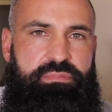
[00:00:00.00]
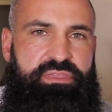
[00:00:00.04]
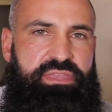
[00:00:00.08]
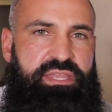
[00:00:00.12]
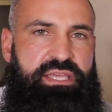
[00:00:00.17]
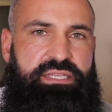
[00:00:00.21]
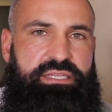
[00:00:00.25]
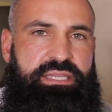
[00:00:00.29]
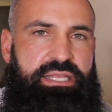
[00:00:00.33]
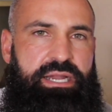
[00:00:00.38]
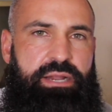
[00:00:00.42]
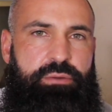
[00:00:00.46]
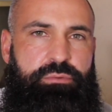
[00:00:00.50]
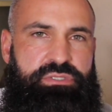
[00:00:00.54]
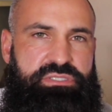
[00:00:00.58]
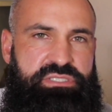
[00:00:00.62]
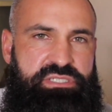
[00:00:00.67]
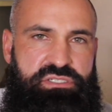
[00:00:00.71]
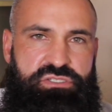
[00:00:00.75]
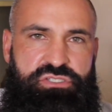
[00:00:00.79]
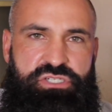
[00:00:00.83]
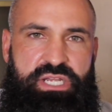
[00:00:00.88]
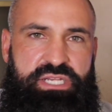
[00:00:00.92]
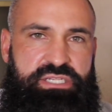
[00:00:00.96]
thing that I would
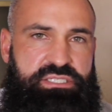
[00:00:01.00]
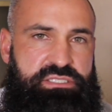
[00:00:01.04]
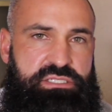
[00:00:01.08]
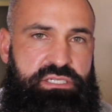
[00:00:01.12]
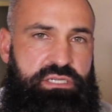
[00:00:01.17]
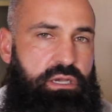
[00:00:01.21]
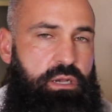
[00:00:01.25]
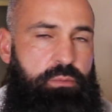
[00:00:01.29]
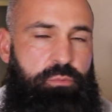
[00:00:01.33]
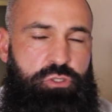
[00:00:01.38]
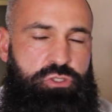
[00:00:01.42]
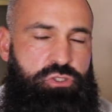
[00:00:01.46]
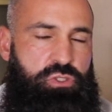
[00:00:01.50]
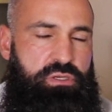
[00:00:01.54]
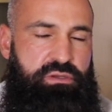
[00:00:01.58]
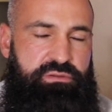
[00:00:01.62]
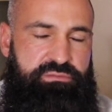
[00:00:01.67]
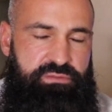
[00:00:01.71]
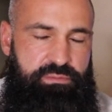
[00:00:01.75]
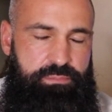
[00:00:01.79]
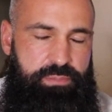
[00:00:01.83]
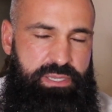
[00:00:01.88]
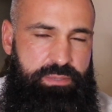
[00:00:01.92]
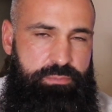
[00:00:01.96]
suggest to almost all
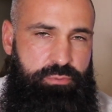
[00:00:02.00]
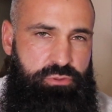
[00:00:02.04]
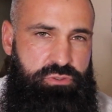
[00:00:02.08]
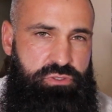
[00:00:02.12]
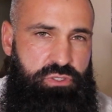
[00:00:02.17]
of the people.